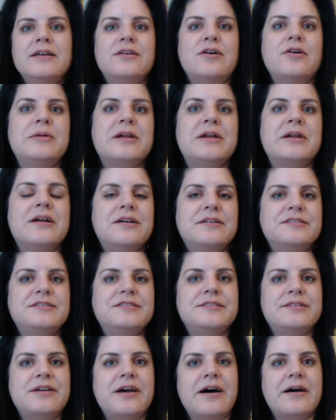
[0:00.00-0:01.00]

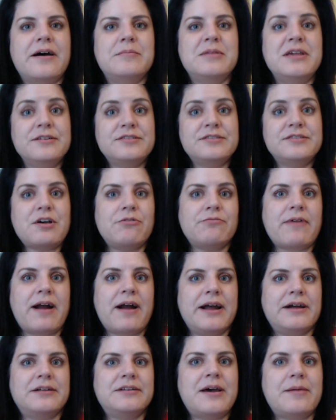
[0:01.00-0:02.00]
because he's all
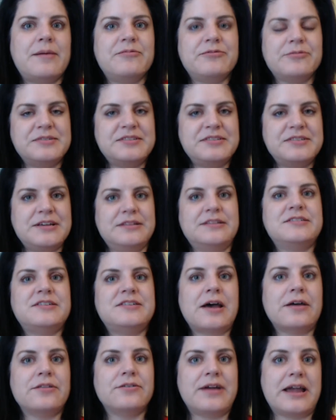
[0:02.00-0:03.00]
riled up from seeing this
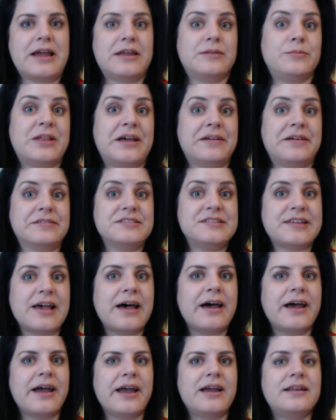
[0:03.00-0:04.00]
other animal
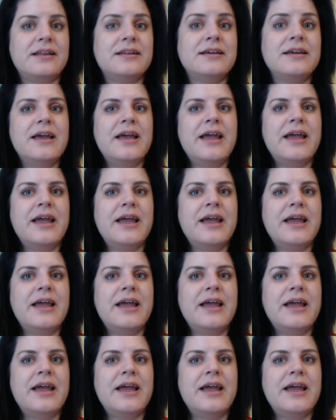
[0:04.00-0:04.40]
outside.